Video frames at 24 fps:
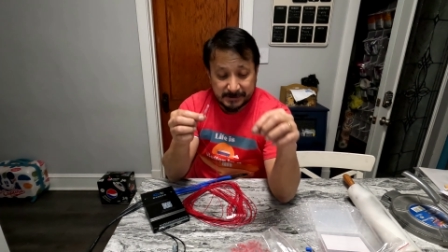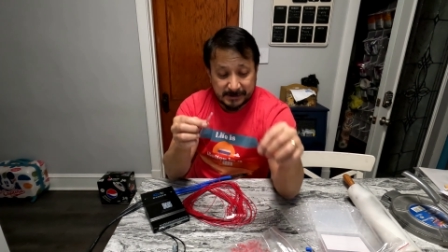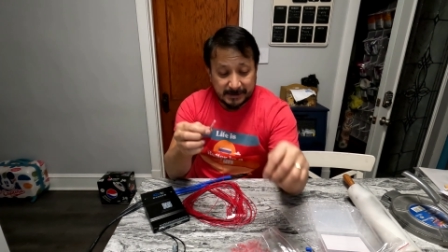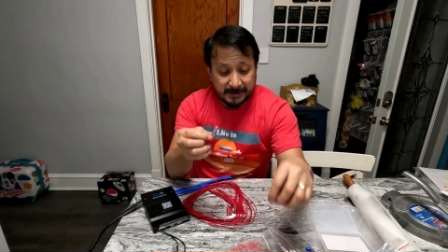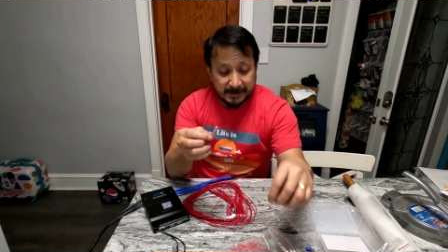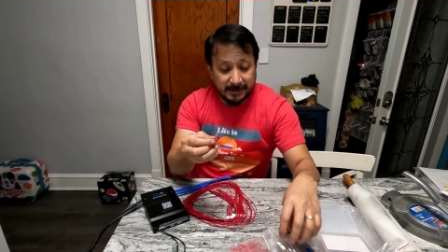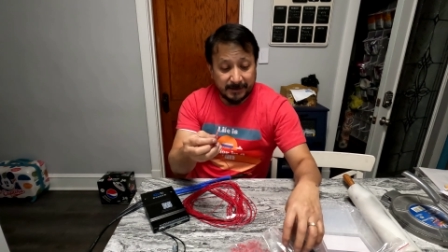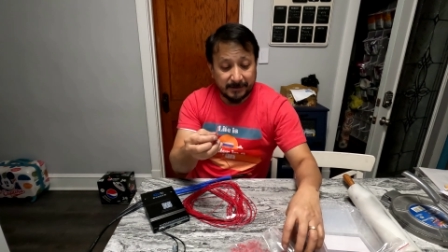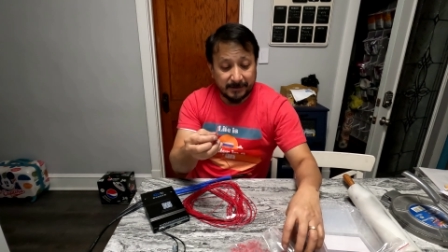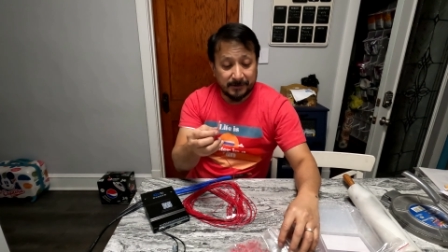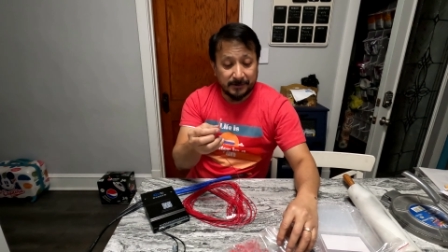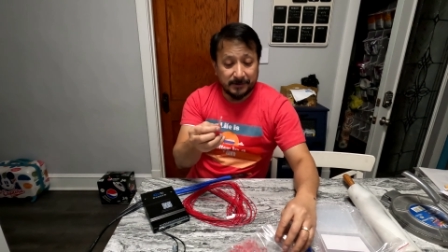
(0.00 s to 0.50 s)

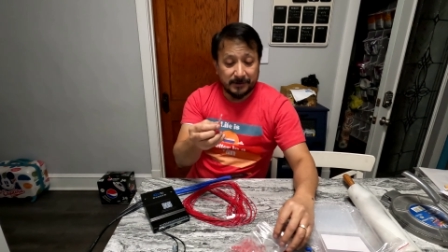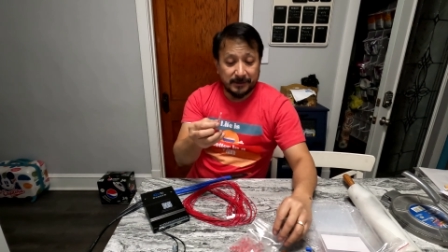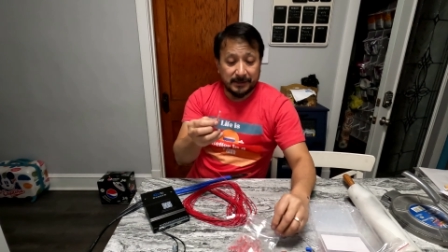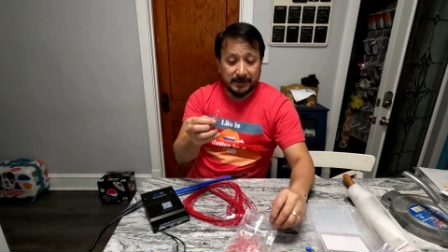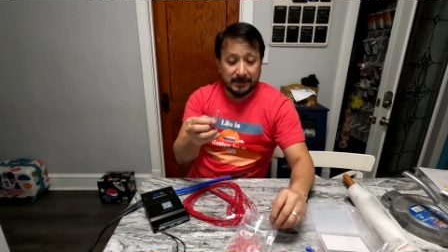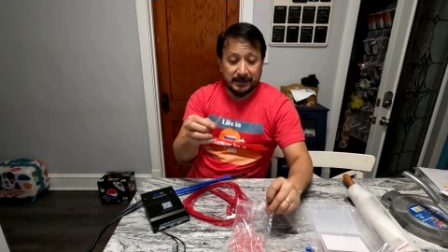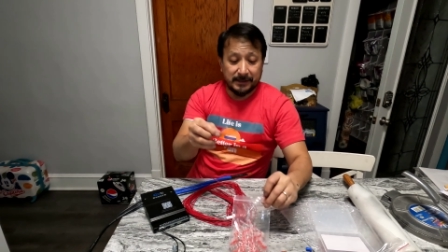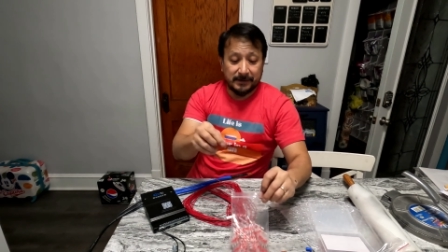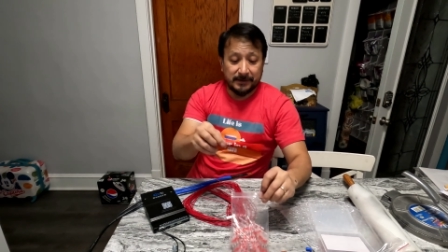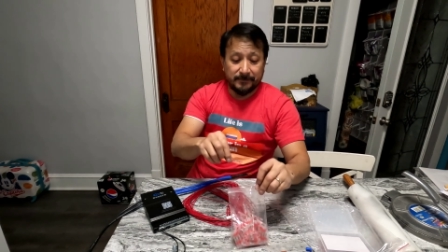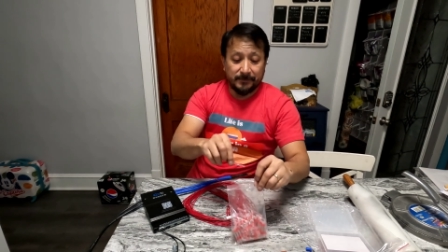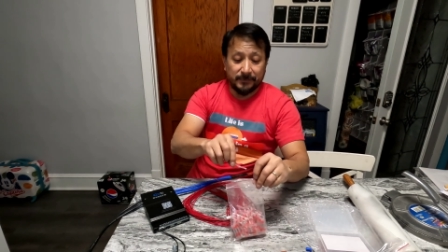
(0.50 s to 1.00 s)
together
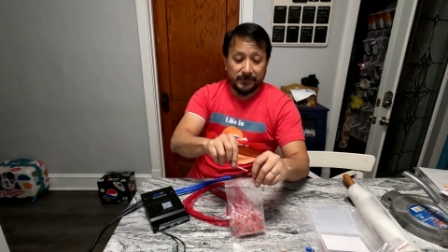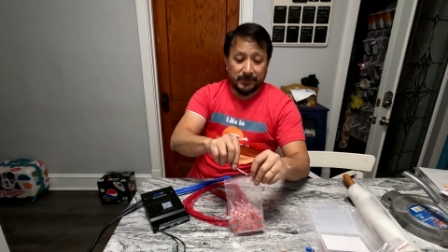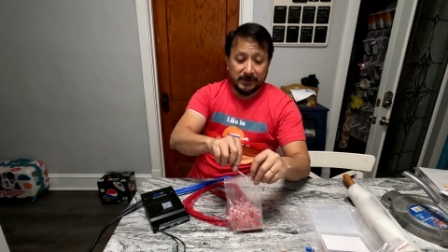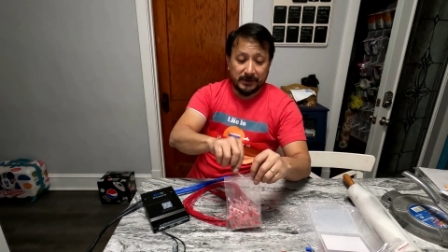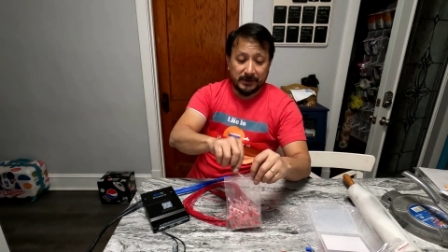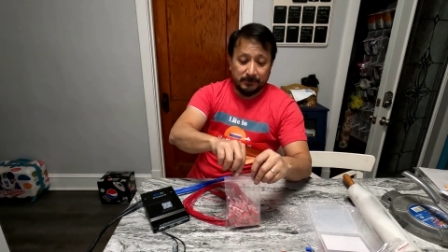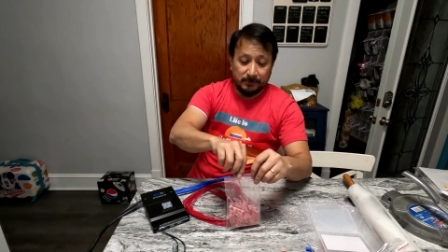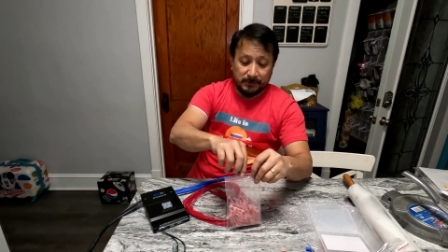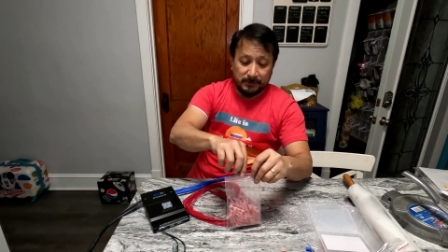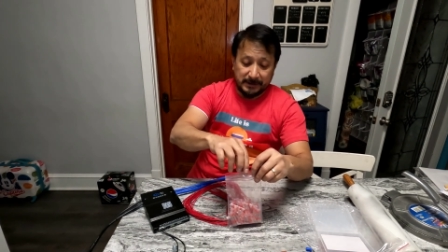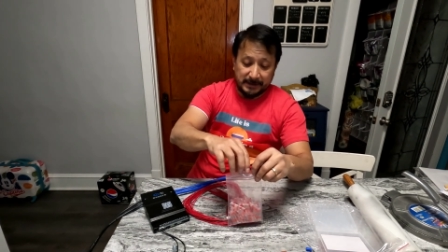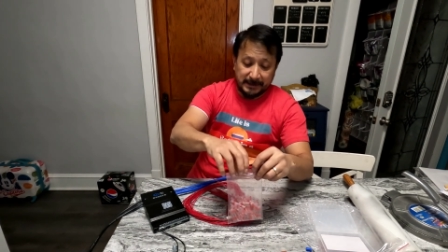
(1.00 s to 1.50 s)

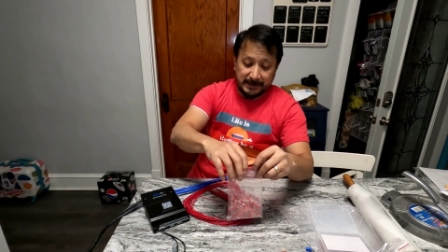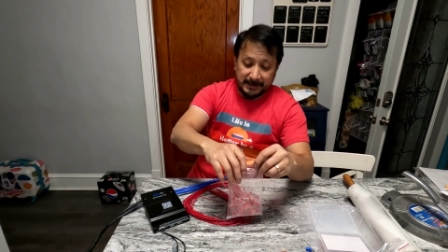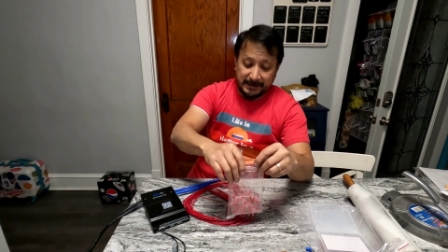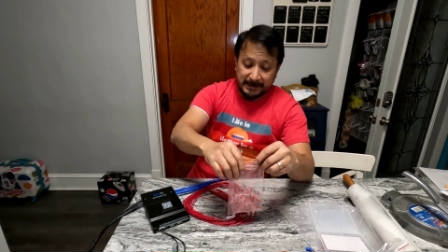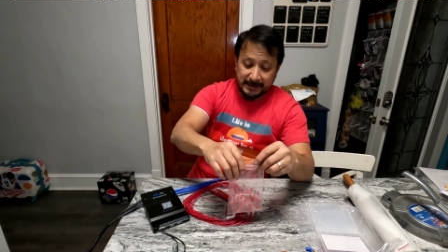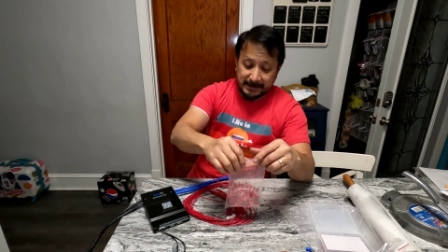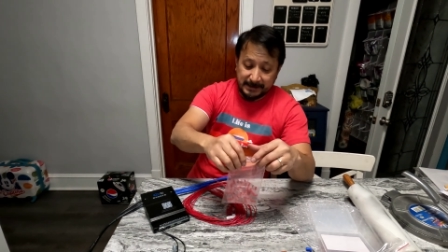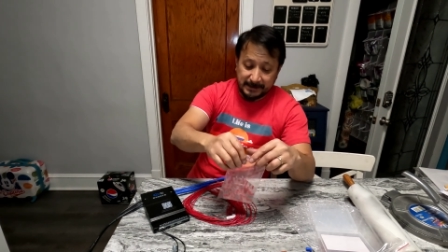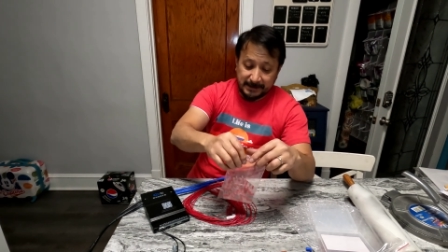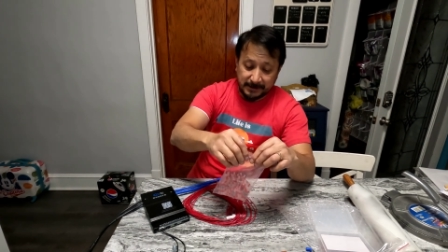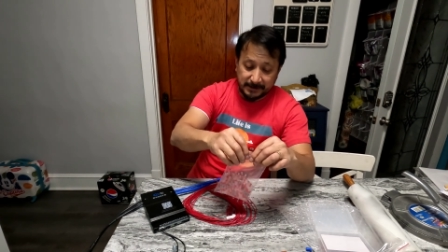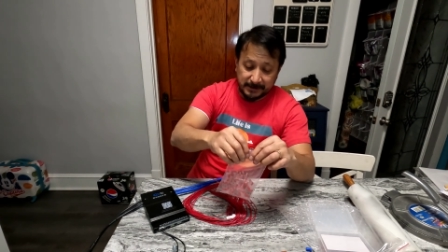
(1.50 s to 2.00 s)
with a
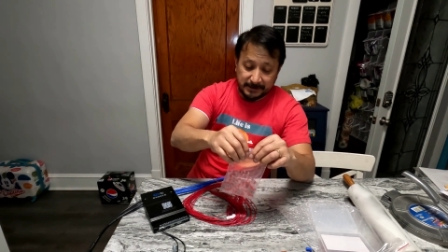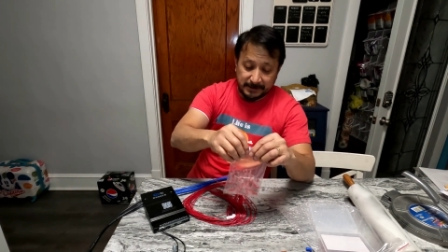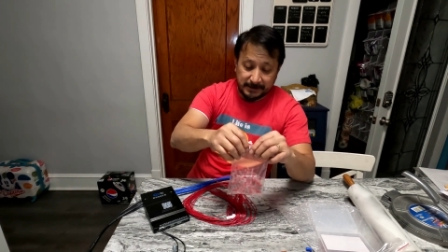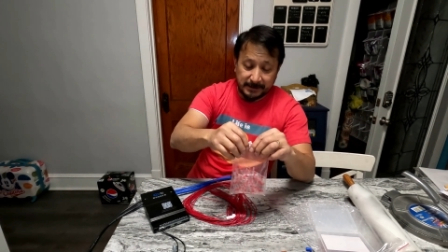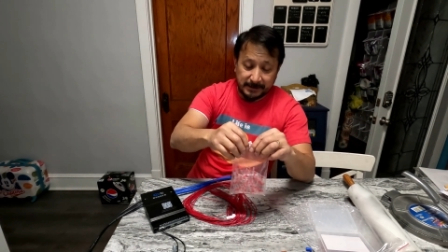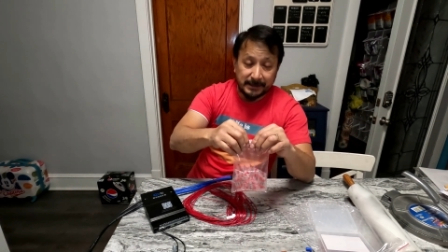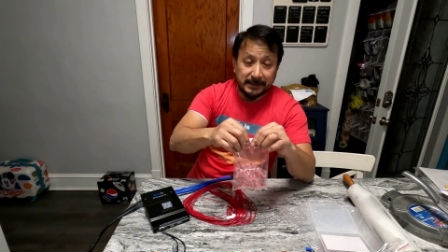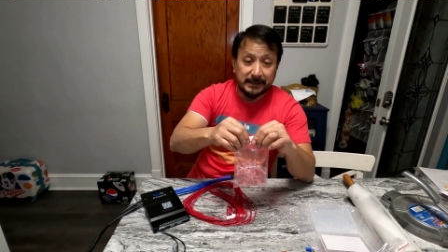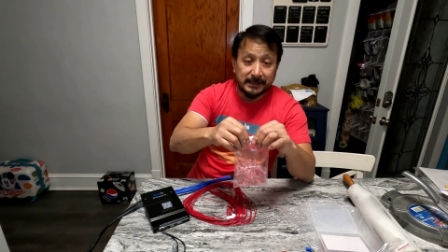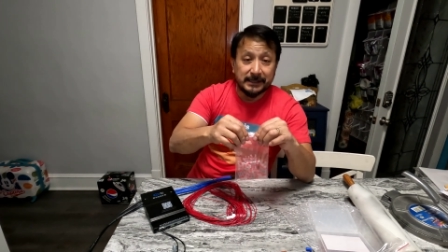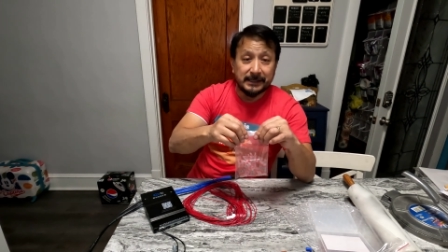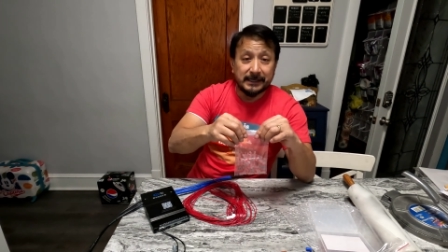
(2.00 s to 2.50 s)
heat
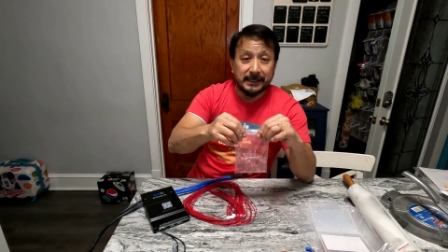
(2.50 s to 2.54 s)
gun.